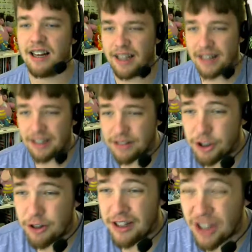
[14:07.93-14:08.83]
I think I'm still
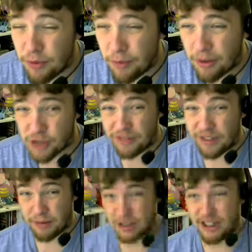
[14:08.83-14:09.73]
doing a little bit more swift
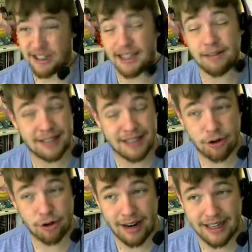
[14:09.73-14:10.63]
damage than he's getting with the
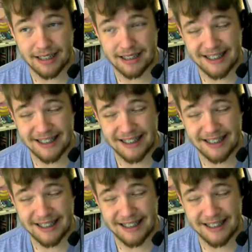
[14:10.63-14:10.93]
ingrain.